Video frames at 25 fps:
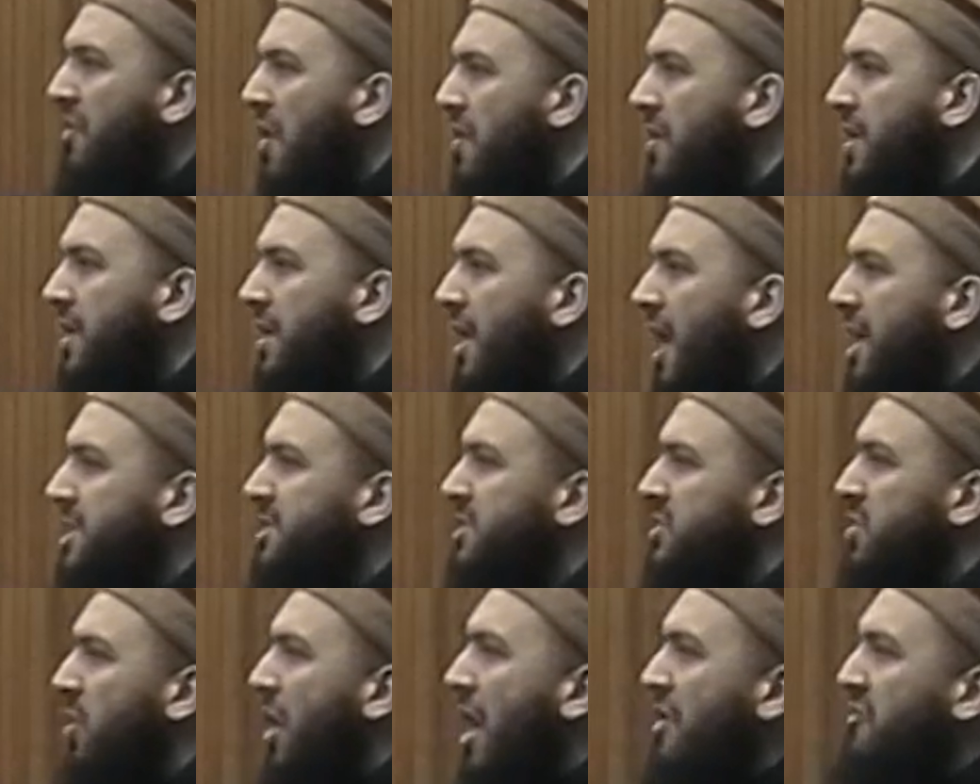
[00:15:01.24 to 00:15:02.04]
very
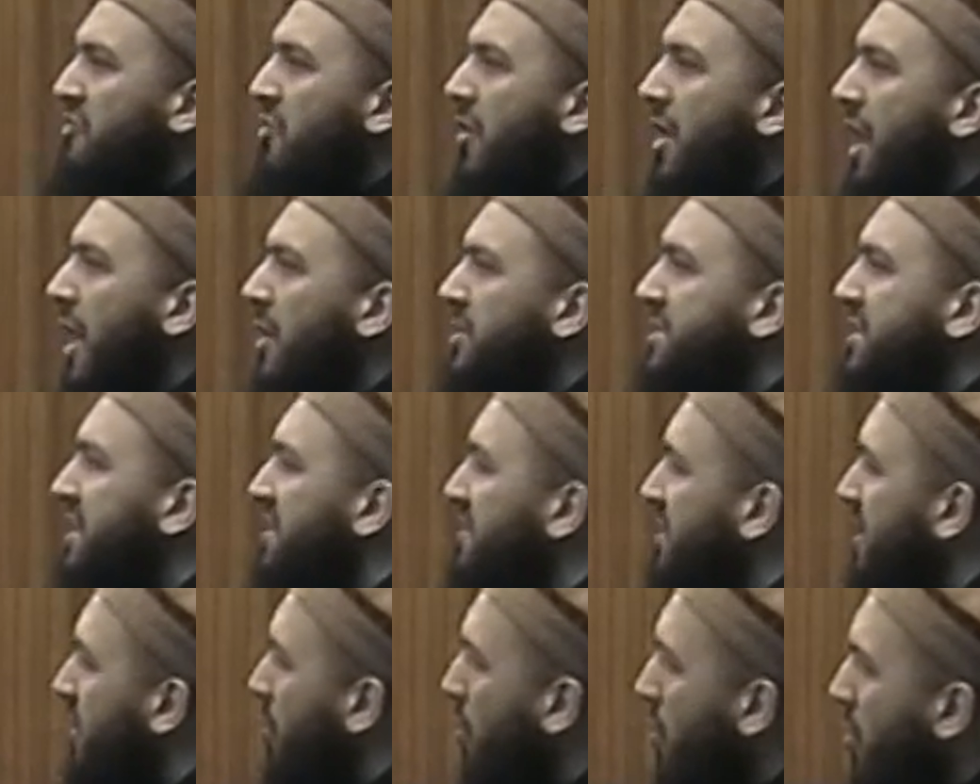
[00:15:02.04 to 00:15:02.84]
nice so everyone else
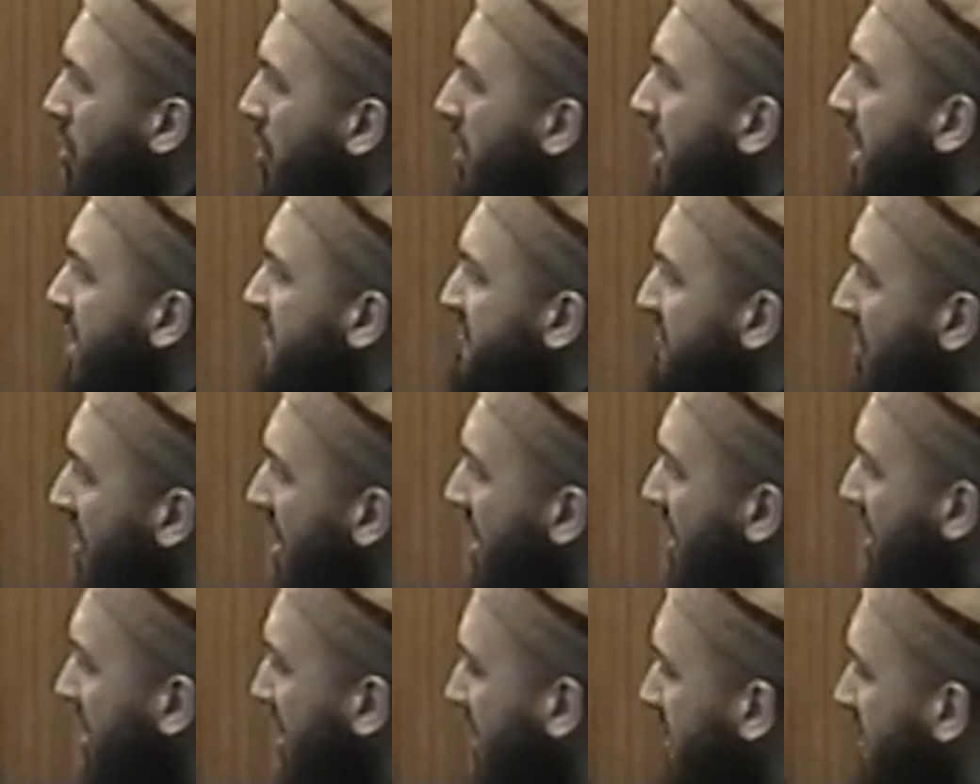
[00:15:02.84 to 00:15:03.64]
can think, oh, he's
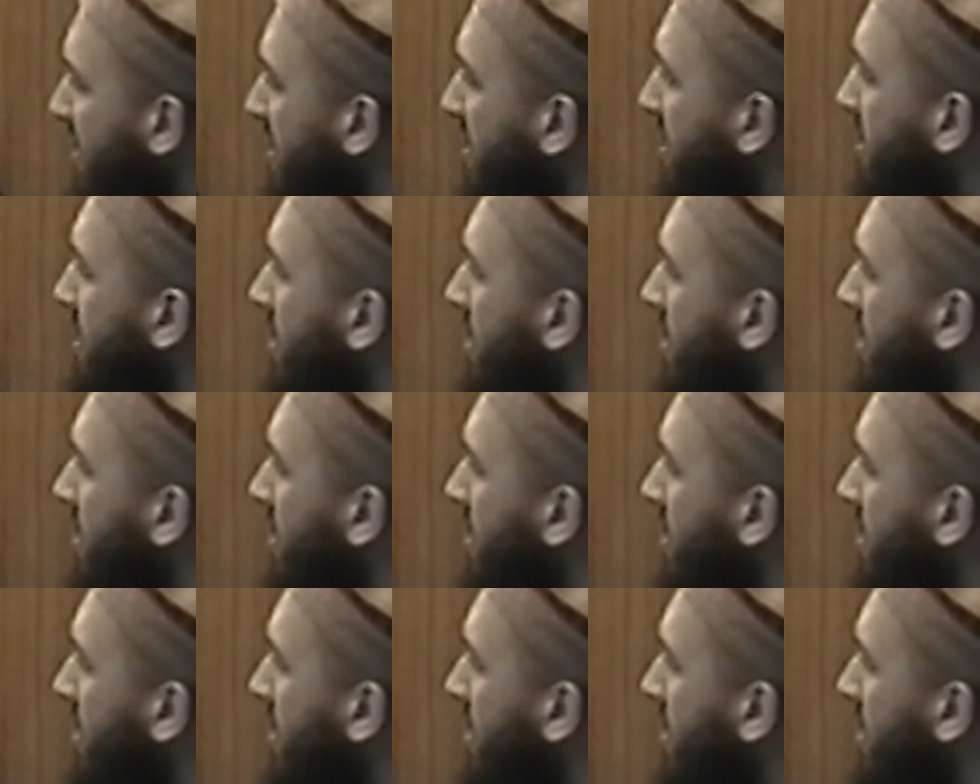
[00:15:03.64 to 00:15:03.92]
very good.